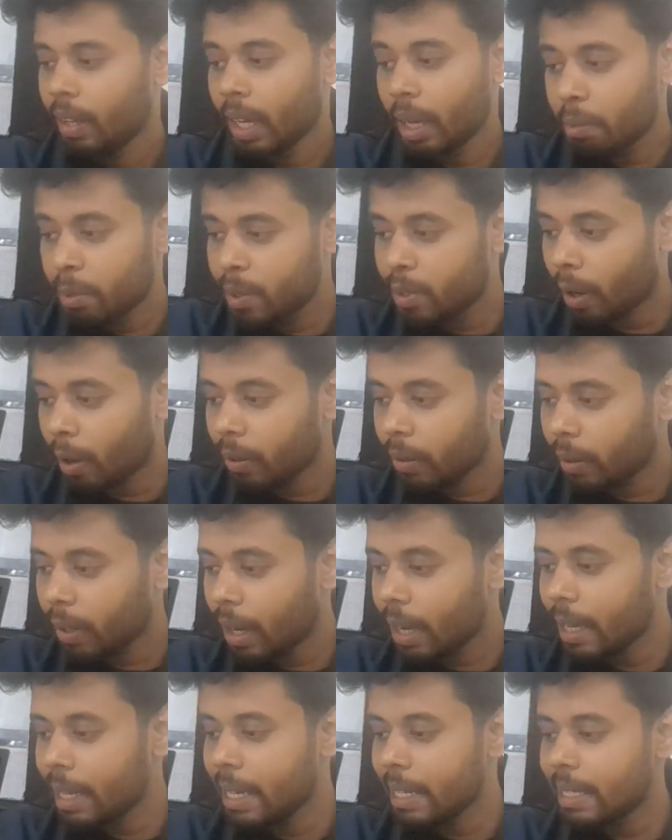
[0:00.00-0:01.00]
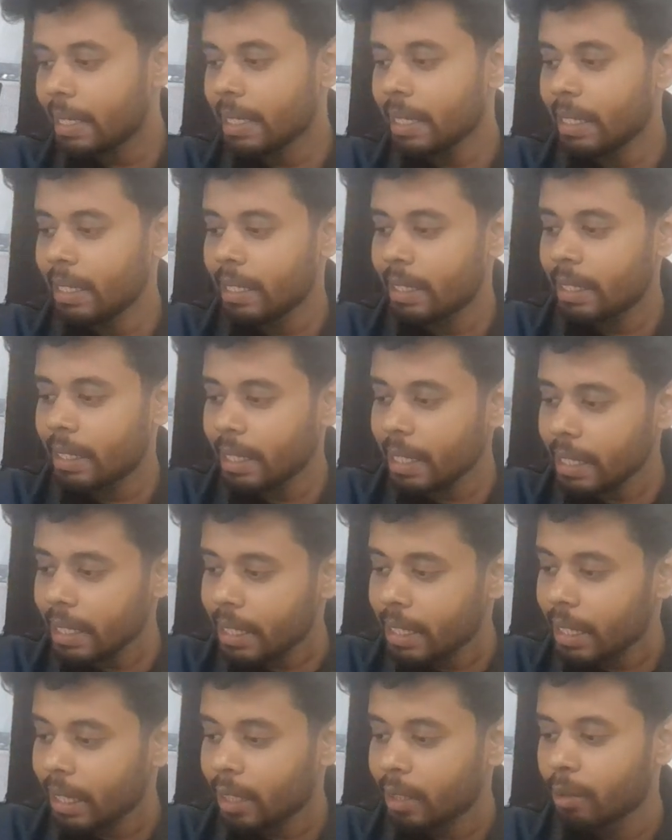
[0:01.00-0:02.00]
If genre is
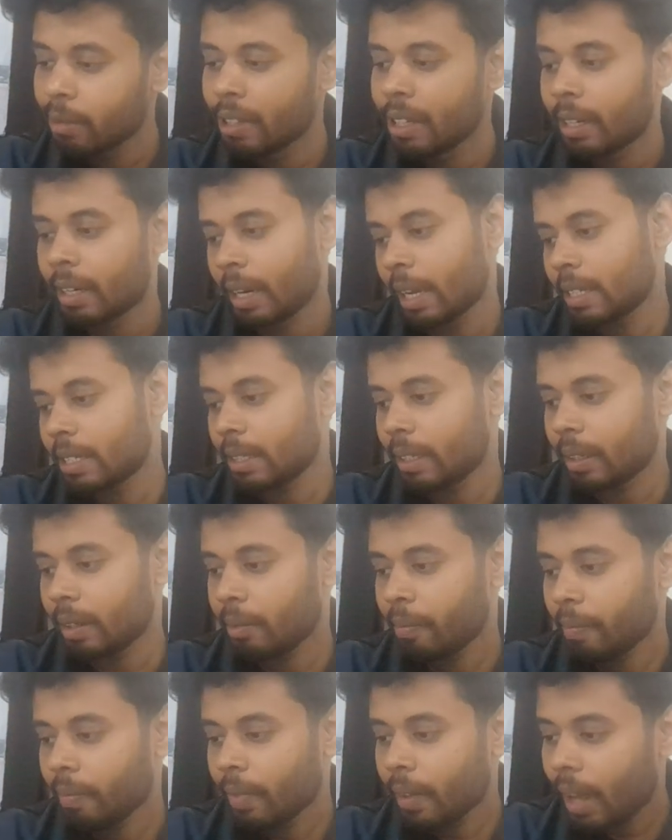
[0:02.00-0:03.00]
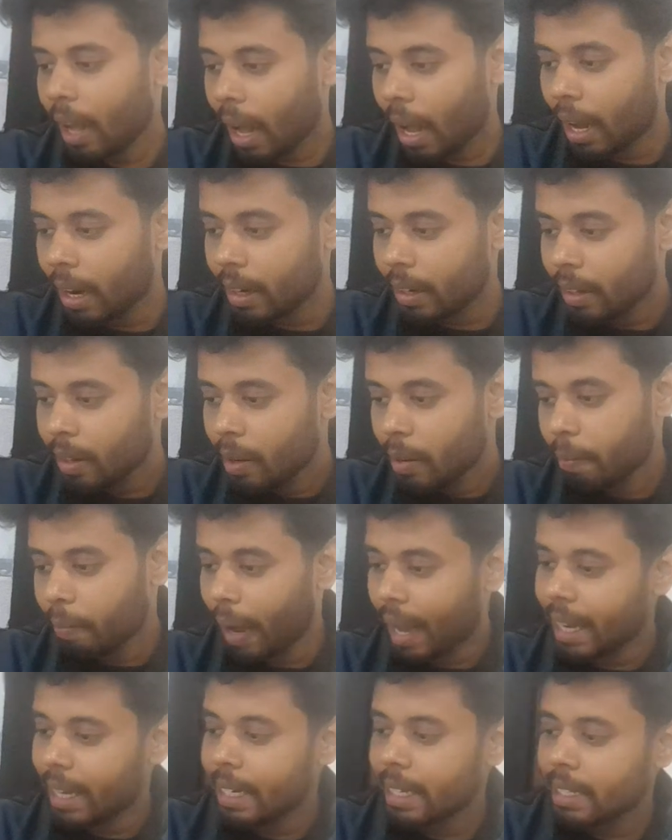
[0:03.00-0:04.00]
intrinsic to literature and
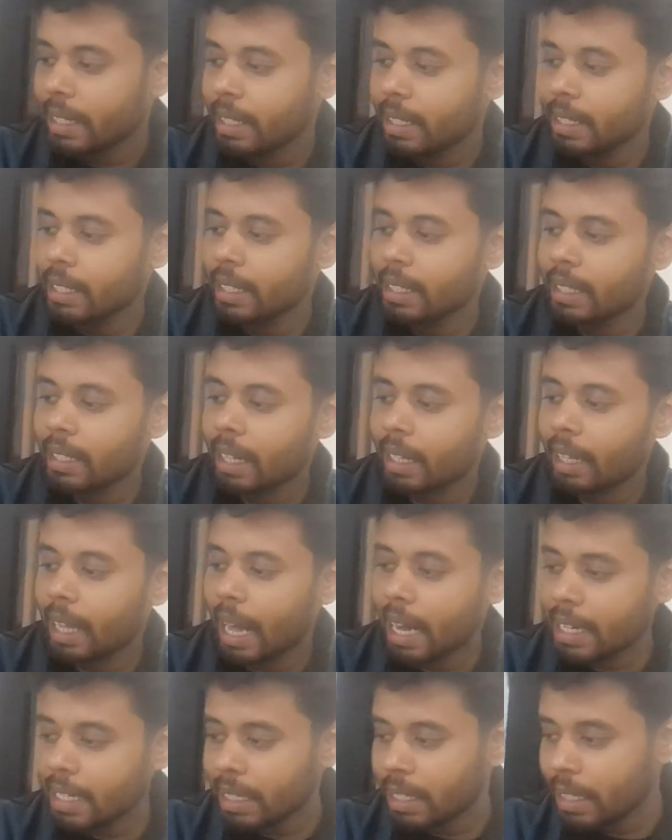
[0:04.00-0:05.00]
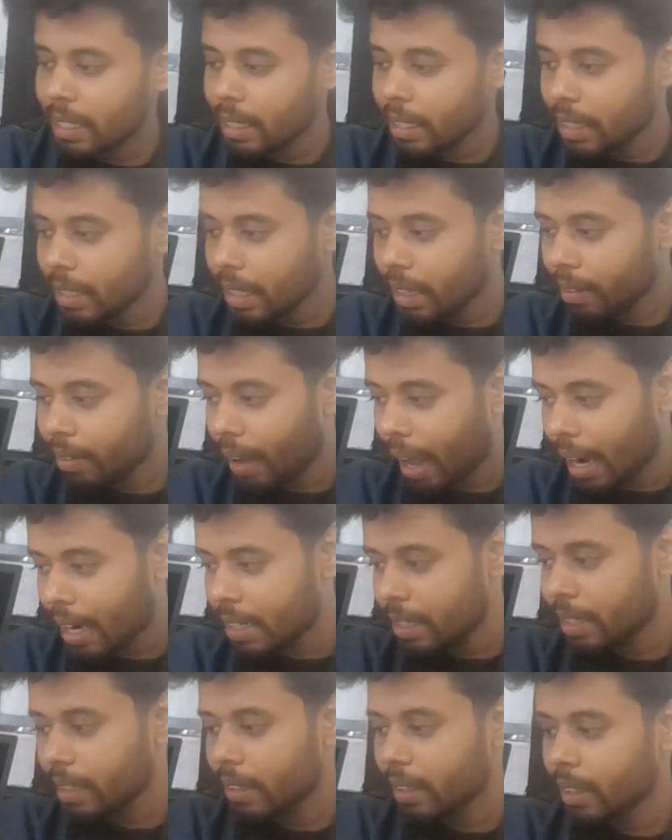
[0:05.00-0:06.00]
migration is an external
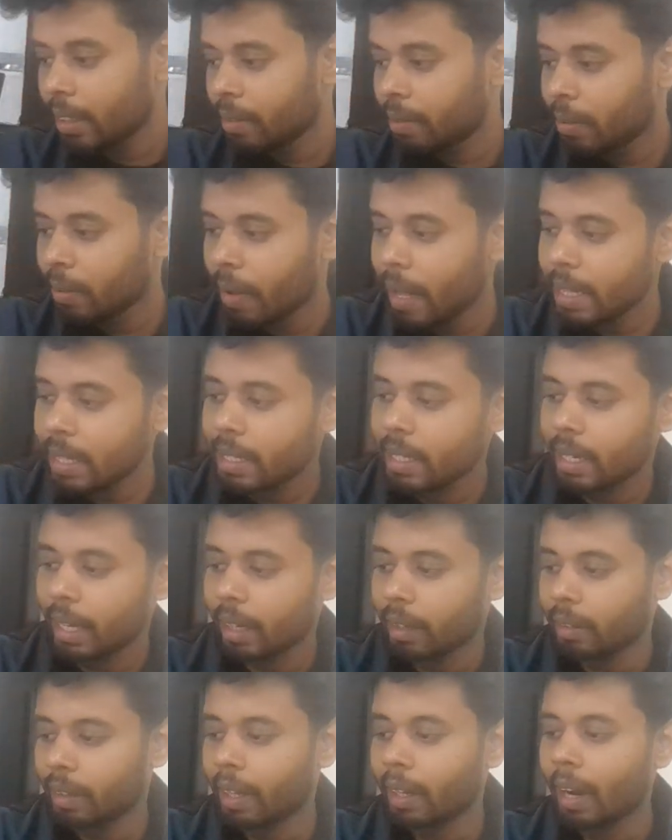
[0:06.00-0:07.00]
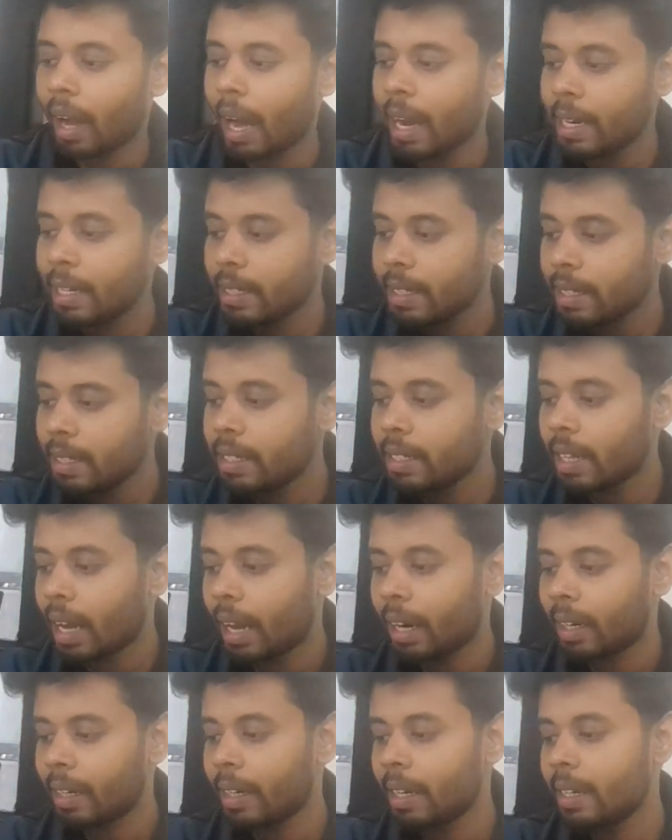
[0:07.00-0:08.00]
factor influencing the writers
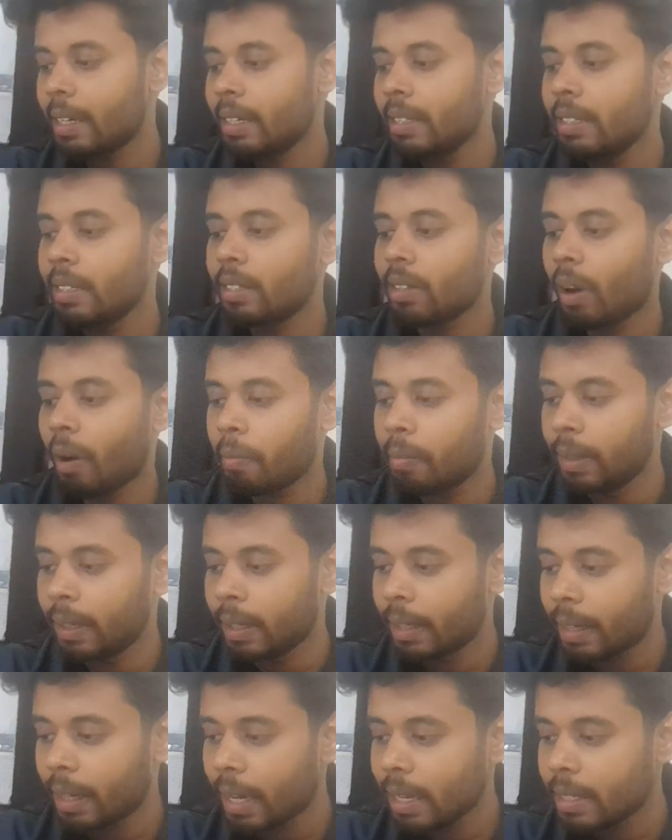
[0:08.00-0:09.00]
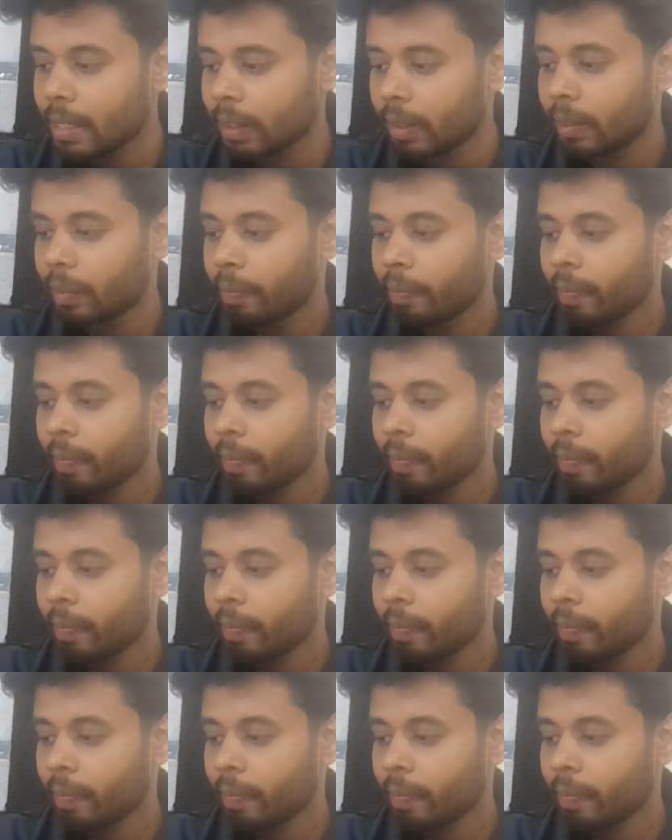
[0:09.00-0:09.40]
and readers of literature,